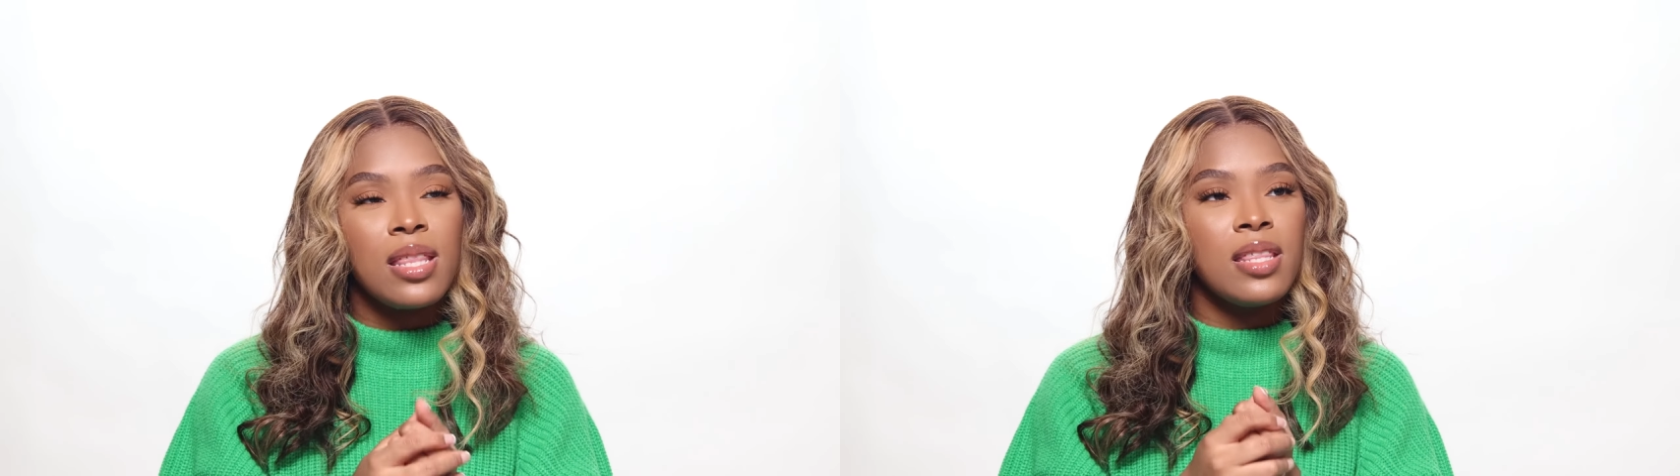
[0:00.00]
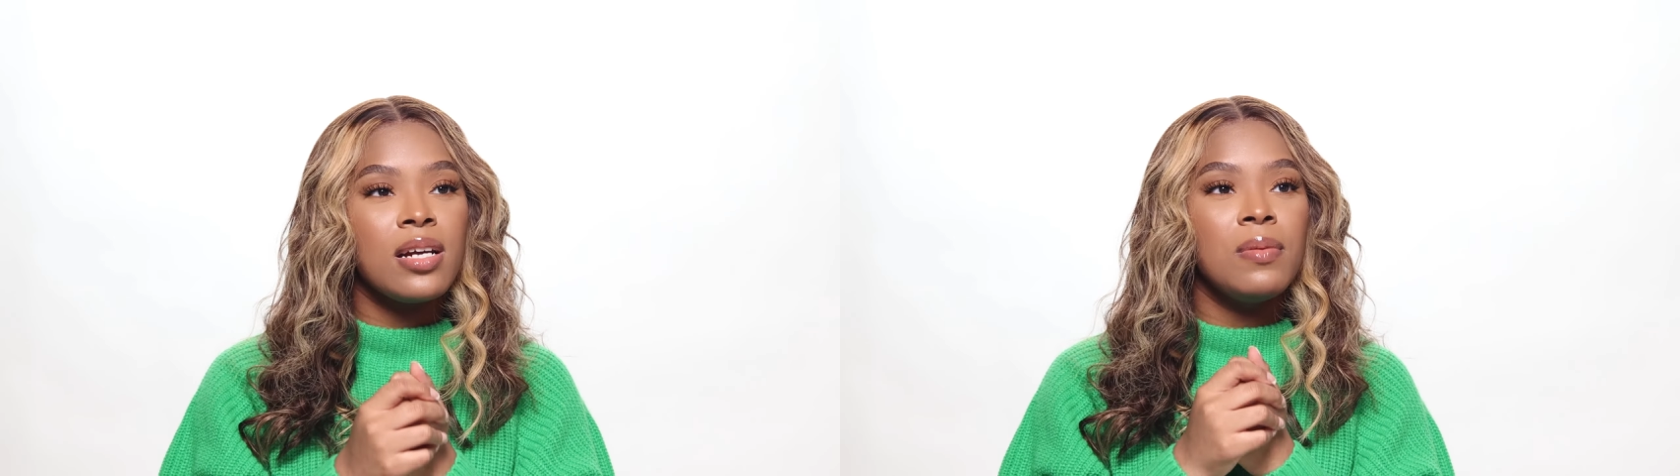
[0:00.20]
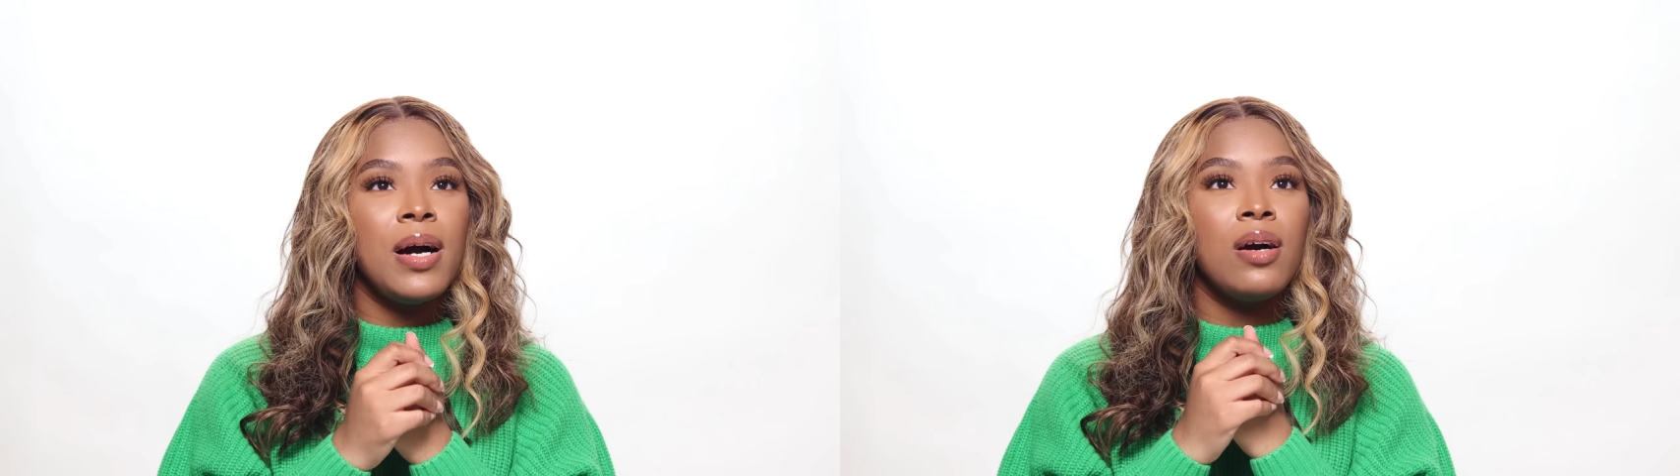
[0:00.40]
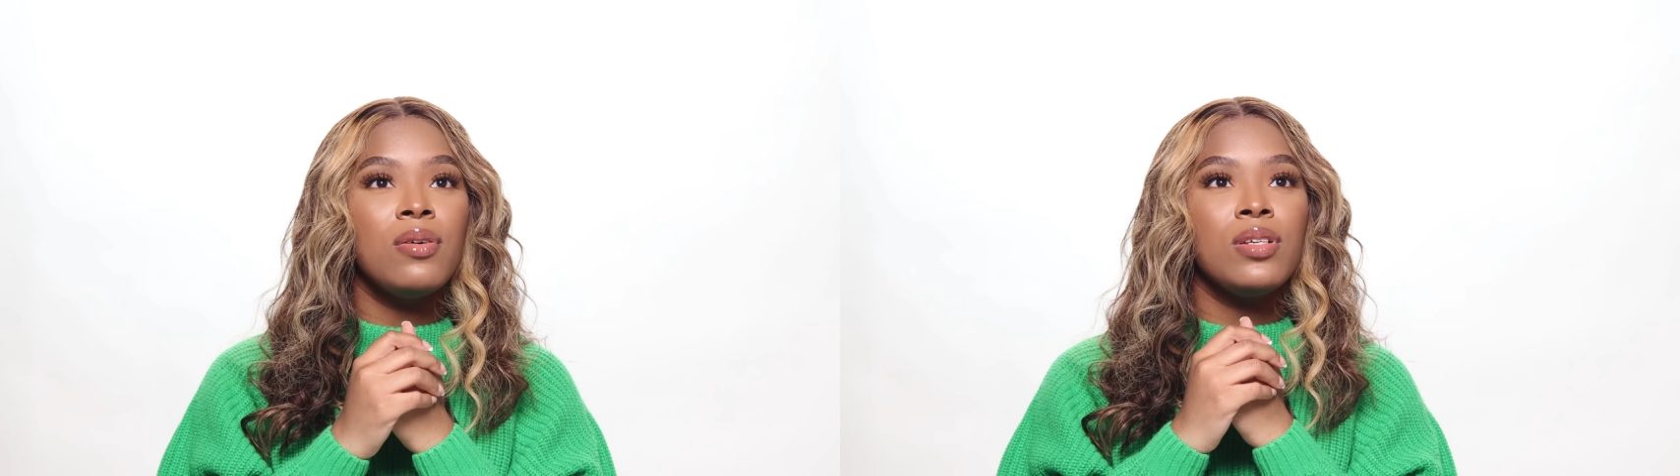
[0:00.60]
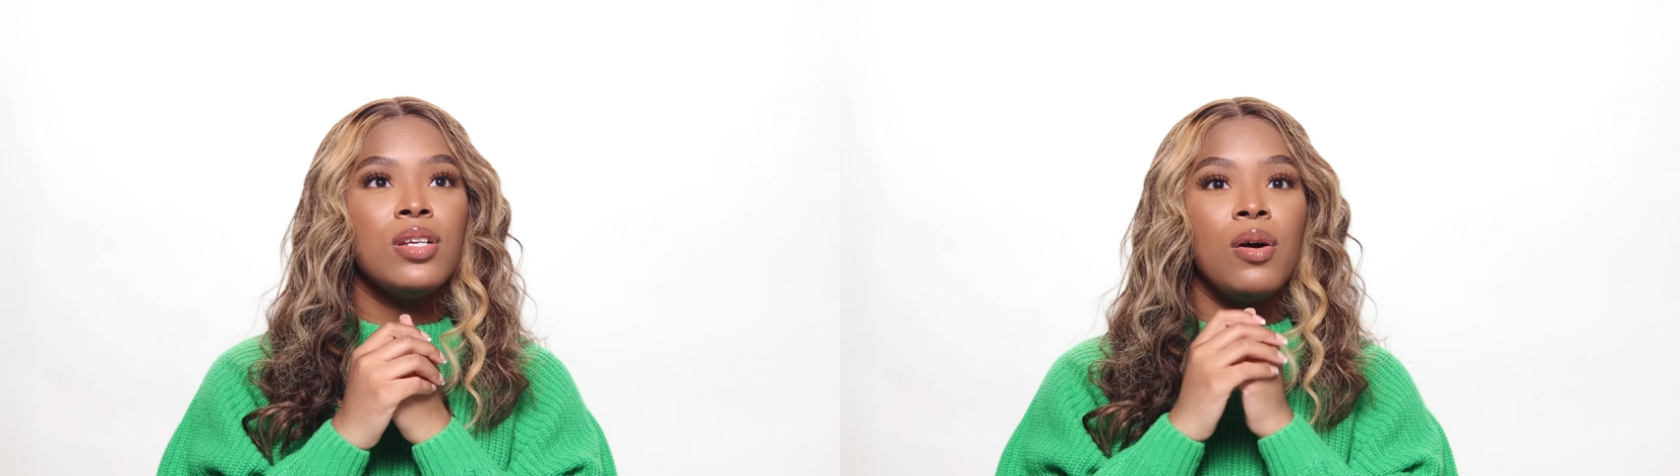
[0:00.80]
They think
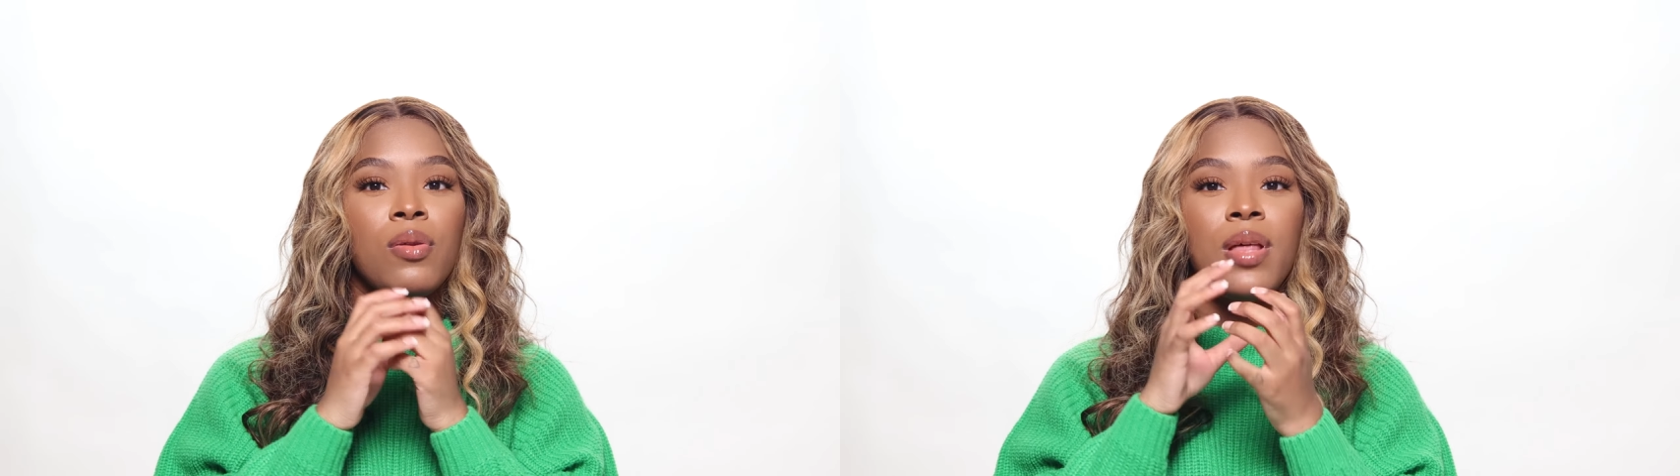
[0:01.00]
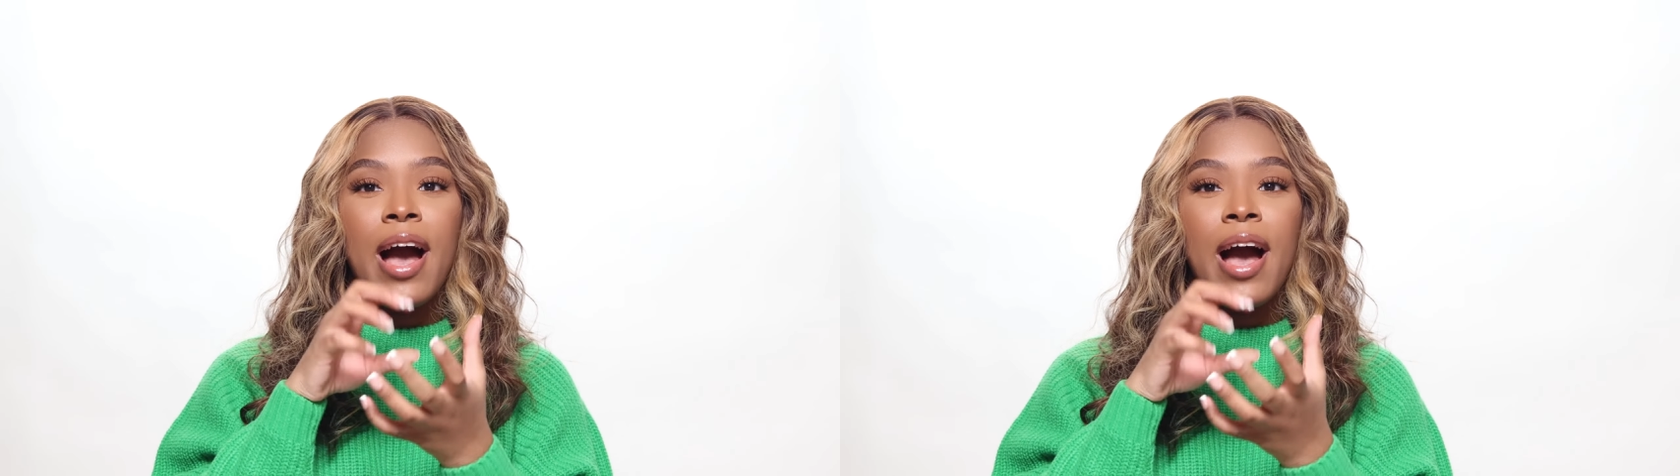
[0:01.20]
about, you know,